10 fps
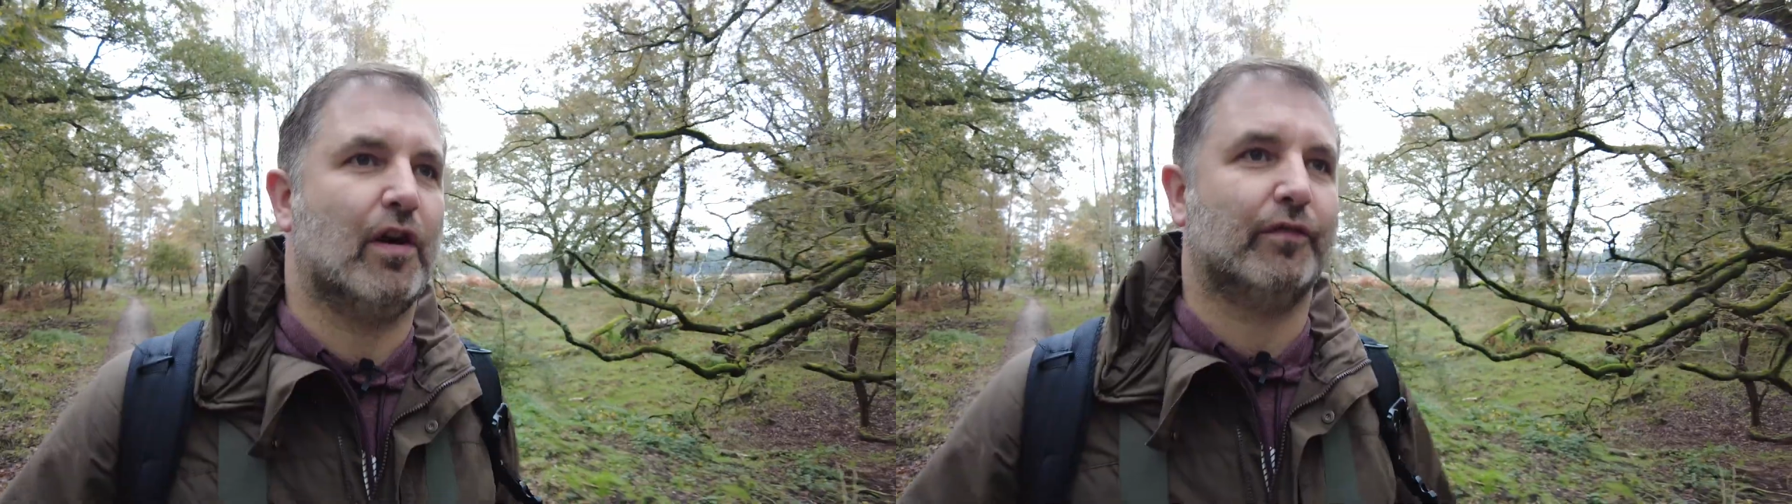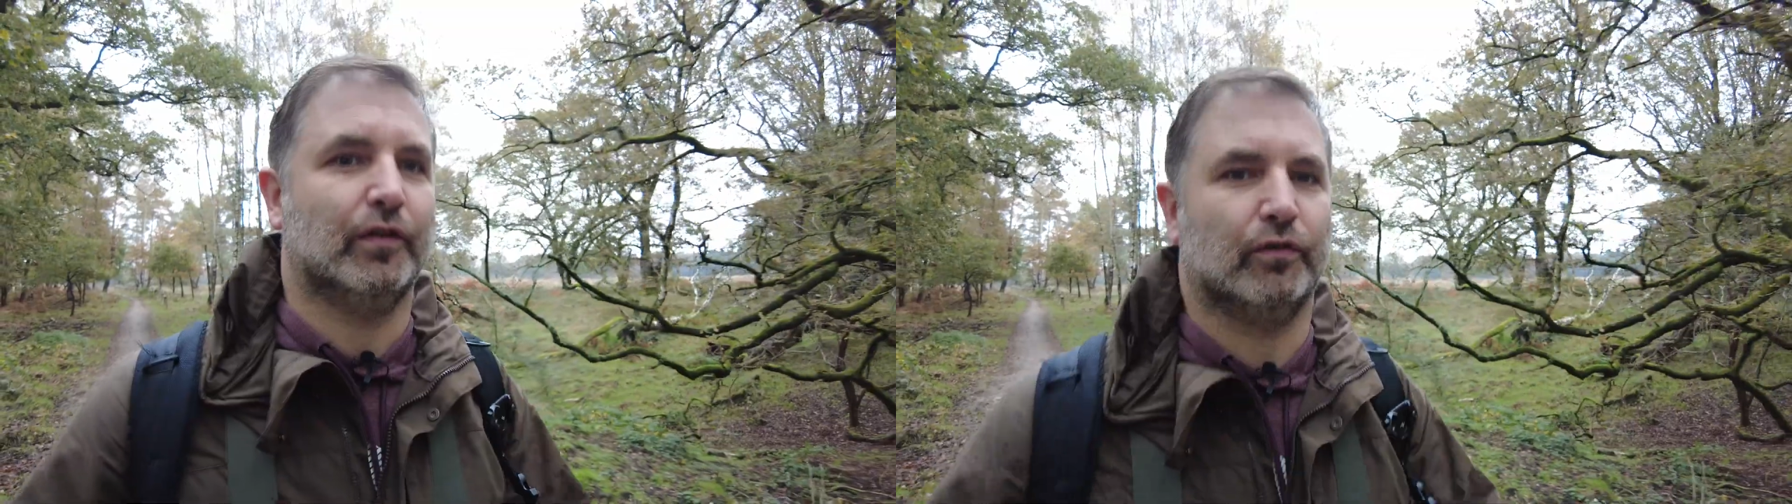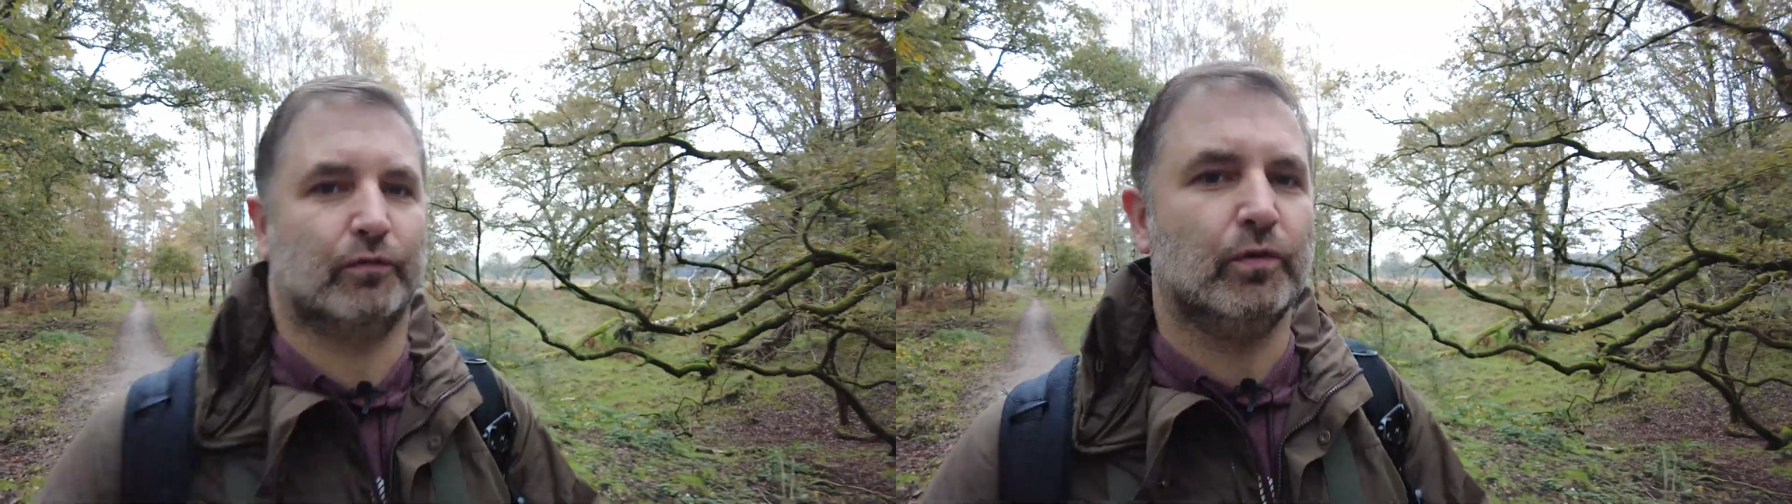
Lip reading: after those